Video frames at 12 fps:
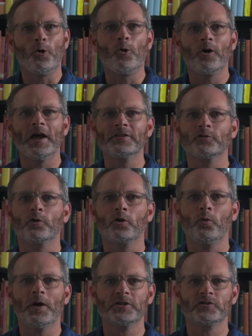or as a
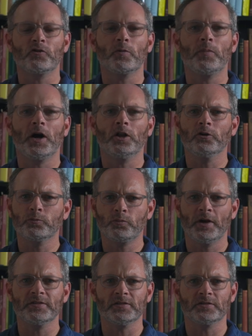request for Apollo's
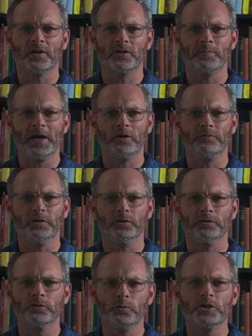presence on the
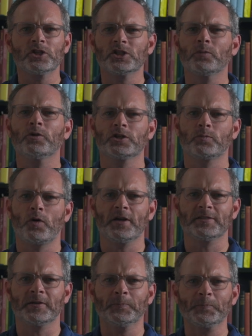battlefield, which is somewhat
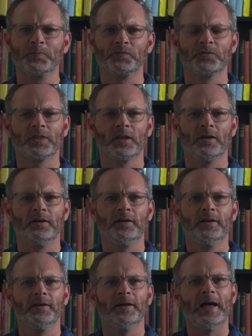surprising.
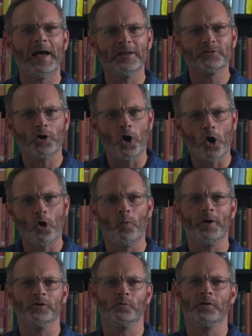As
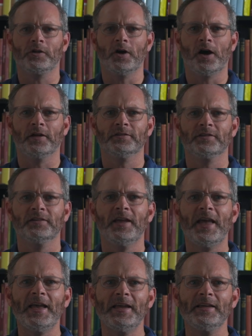always with gods,
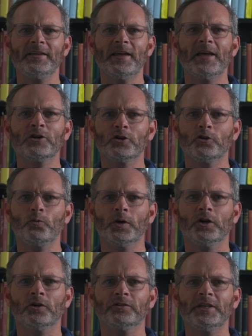aid and
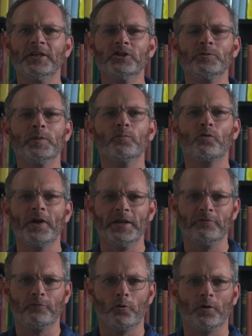goodwill needed to be
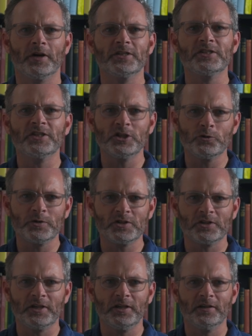prayed for
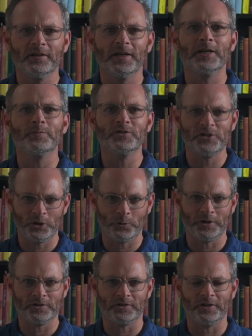assiduously and
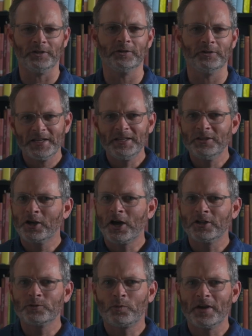obsequiously. Taking the
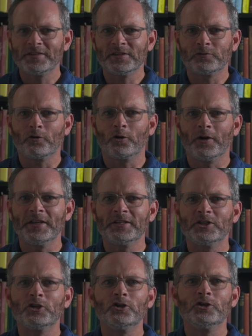god's presence for
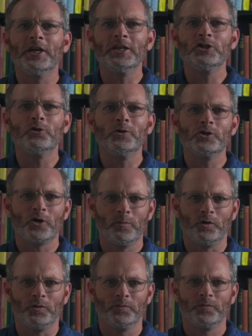granted could get you in
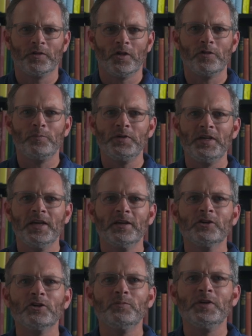trouble. The
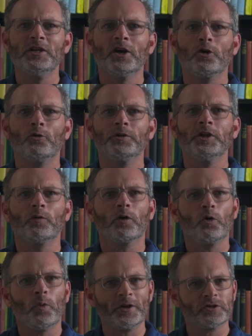paean could be not only a
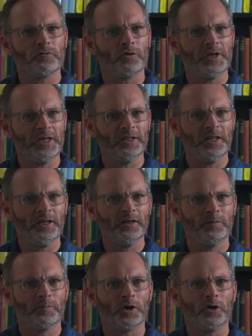request for
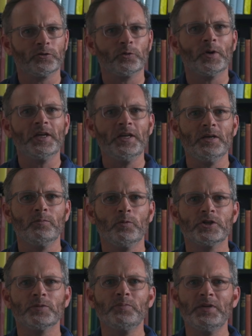healing, but also a hymn
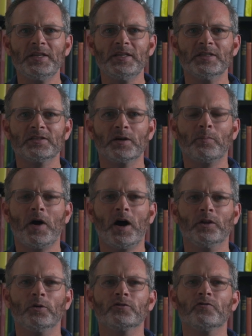which appeased
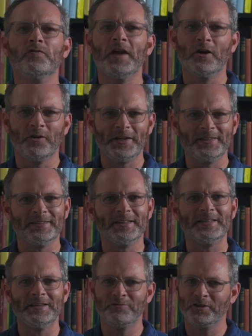Apollo's very
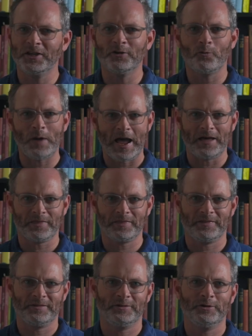significant
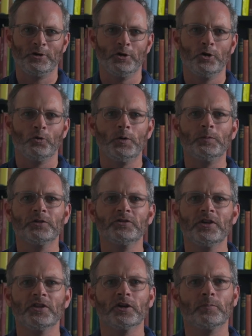wrath. We will
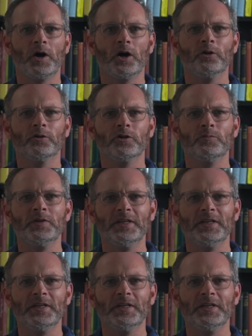see that Apollo could